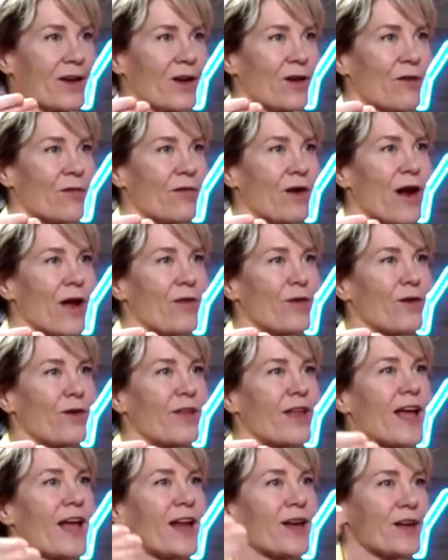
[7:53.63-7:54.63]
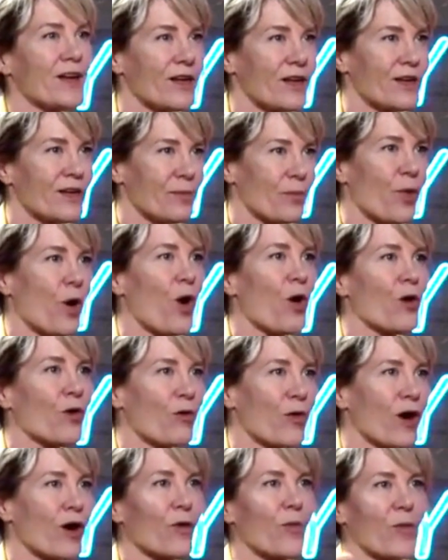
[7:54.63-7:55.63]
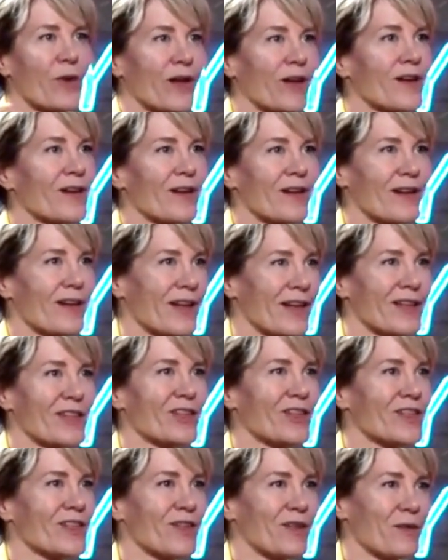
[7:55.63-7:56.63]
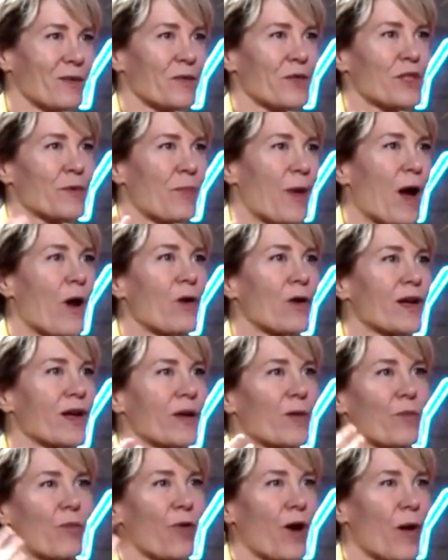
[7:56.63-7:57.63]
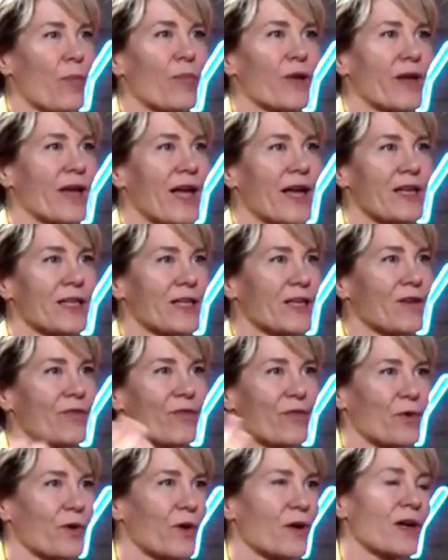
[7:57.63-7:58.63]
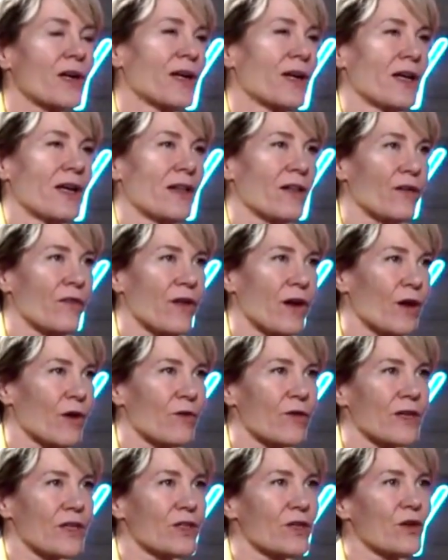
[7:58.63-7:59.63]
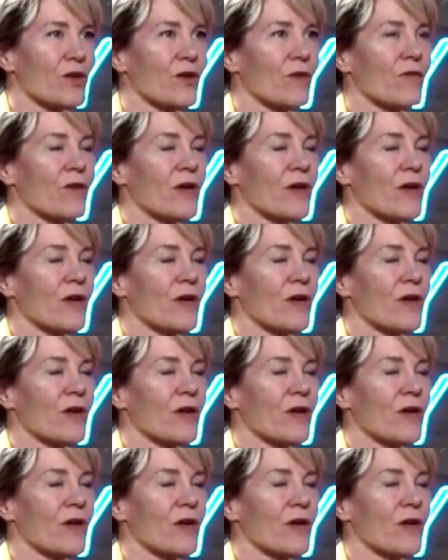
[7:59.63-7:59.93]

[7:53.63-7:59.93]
rather than Paul Krugman and just spouting propaganda for the Federal Reserve.